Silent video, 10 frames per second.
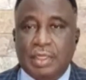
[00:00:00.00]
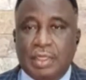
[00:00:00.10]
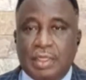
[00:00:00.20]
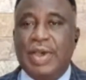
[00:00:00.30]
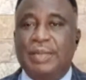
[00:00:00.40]
The
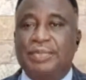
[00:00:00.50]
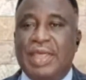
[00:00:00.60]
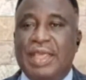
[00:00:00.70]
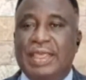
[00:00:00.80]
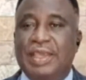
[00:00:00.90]
reason why I'm
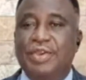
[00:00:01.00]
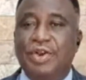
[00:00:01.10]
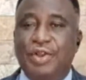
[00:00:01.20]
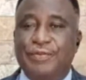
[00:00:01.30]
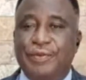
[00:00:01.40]
thanking
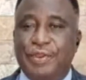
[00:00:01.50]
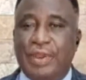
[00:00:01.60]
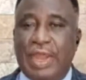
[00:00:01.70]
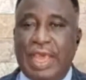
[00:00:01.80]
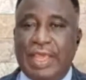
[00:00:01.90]
God for
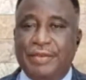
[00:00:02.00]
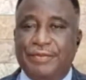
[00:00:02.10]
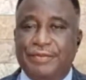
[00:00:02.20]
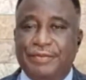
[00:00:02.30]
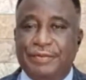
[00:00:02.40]
your
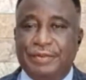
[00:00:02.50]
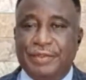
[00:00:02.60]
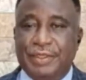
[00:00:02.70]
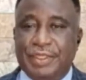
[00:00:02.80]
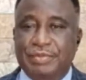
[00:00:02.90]
life
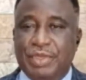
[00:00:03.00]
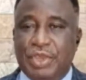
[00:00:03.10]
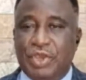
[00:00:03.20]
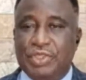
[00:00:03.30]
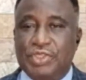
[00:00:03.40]
is
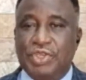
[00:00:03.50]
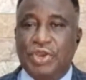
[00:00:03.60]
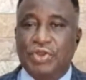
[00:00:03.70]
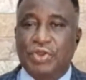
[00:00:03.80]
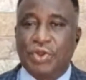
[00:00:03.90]
because
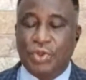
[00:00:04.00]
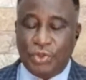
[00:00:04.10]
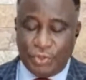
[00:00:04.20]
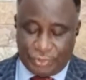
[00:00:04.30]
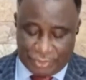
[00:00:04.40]
your
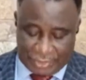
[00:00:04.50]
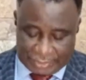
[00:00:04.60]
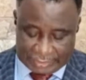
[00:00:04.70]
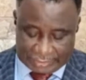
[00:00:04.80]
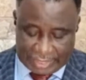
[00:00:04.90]
growth
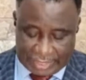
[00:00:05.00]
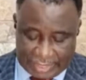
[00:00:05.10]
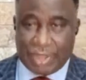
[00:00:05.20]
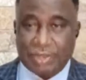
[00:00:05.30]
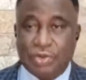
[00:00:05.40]
is
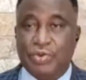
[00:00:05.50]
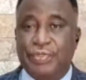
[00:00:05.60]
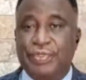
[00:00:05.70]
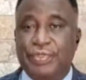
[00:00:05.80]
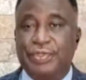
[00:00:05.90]
our
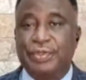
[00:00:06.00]
growth.